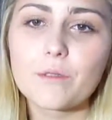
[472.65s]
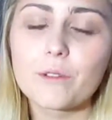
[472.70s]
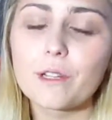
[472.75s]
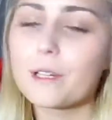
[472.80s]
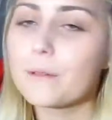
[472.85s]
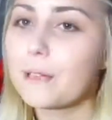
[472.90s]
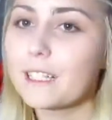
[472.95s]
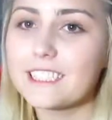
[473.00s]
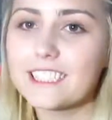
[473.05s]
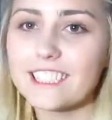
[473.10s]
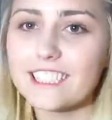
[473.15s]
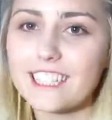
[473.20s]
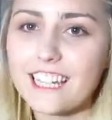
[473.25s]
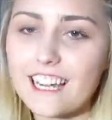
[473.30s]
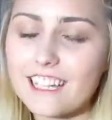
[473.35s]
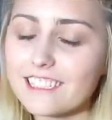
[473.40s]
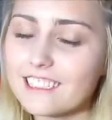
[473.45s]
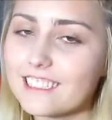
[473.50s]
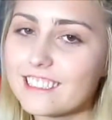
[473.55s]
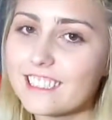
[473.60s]
We're basically
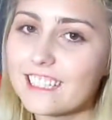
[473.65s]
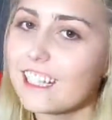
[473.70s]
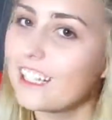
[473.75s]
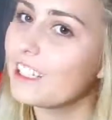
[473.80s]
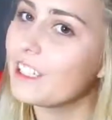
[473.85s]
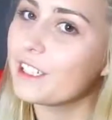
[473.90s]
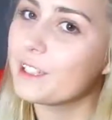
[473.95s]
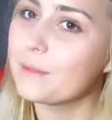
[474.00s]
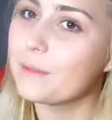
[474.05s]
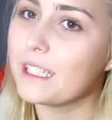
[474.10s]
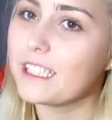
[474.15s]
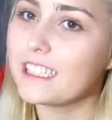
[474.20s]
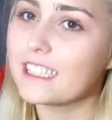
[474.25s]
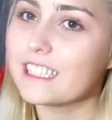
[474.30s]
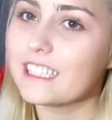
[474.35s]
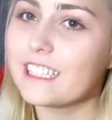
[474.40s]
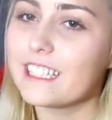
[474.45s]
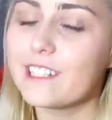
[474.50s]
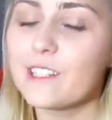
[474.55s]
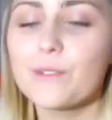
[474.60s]
us, and you're
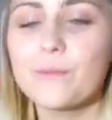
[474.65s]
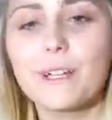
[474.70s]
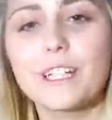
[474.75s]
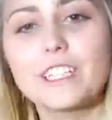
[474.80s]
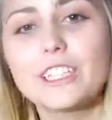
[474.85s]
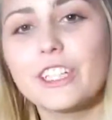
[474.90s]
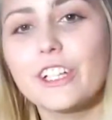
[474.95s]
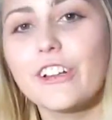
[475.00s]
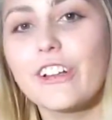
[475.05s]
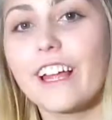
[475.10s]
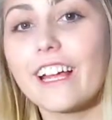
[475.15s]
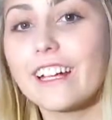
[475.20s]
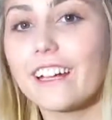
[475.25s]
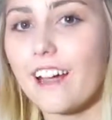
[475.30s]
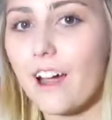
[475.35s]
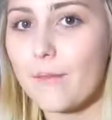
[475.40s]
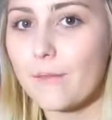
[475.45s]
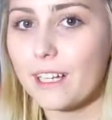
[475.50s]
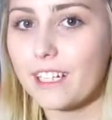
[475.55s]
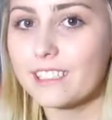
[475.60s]
basically you. Make sure you like,
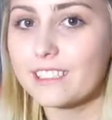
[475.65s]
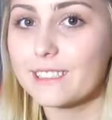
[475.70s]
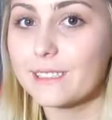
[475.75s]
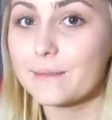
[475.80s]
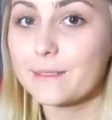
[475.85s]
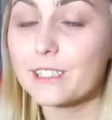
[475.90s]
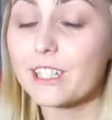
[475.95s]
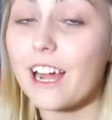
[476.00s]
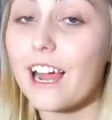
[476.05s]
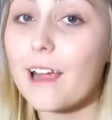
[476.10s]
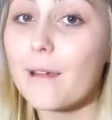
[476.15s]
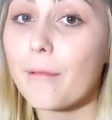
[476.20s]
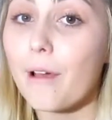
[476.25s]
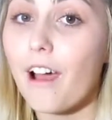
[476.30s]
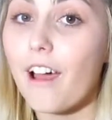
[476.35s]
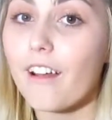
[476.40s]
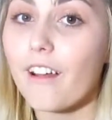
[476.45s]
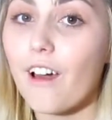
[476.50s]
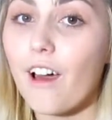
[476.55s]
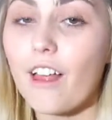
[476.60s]
comment, and subscribe
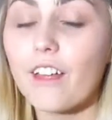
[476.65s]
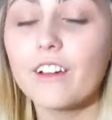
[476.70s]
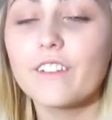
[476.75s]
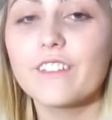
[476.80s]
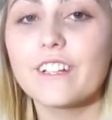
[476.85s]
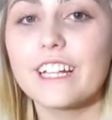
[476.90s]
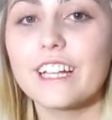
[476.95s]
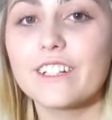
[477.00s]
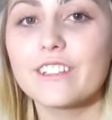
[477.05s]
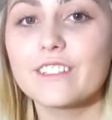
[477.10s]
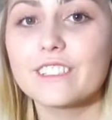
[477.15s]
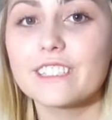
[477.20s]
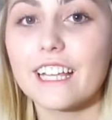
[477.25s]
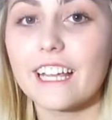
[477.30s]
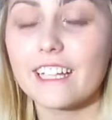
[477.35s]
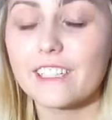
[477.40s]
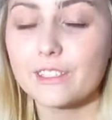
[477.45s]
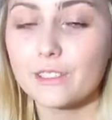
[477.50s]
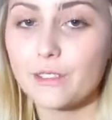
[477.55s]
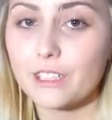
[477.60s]
on all our videos
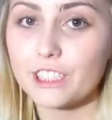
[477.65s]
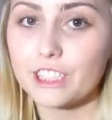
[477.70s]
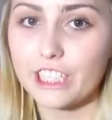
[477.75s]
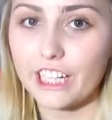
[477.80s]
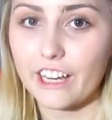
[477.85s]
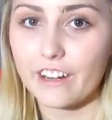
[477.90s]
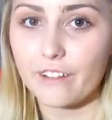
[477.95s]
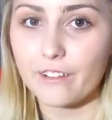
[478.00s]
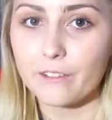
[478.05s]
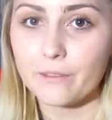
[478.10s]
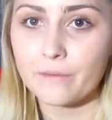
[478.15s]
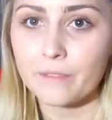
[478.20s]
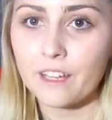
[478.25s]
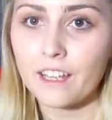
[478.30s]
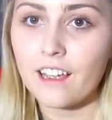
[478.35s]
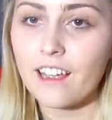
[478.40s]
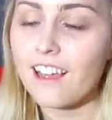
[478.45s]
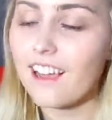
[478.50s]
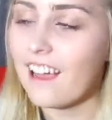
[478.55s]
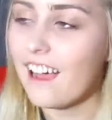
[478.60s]
and to our channel.
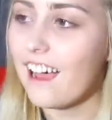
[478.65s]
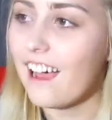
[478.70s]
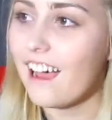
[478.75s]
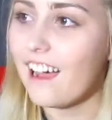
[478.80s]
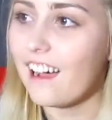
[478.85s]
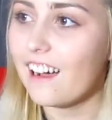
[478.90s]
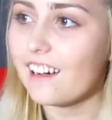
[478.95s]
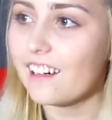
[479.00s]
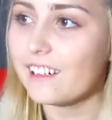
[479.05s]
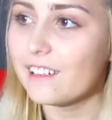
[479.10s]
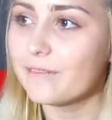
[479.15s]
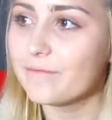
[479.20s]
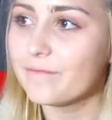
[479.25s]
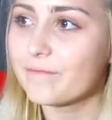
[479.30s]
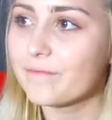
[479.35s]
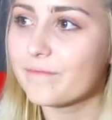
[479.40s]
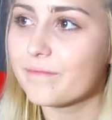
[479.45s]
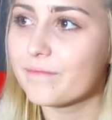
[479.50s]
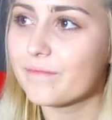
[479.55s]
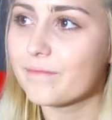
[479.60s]
Yeah,
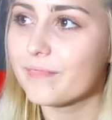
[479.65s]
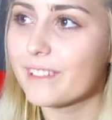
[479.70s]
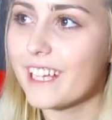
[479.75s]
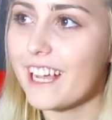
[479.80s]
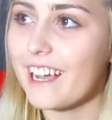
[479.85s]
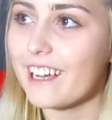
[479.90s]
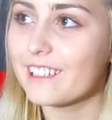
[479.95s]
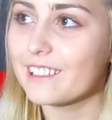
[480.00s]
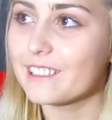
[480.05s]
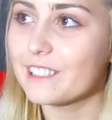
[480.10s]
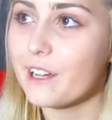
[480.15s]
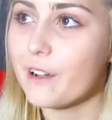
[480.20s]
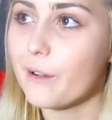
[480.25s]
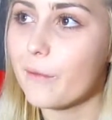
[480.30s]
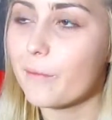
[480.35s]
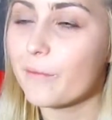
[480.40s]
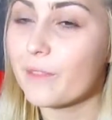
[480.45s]
so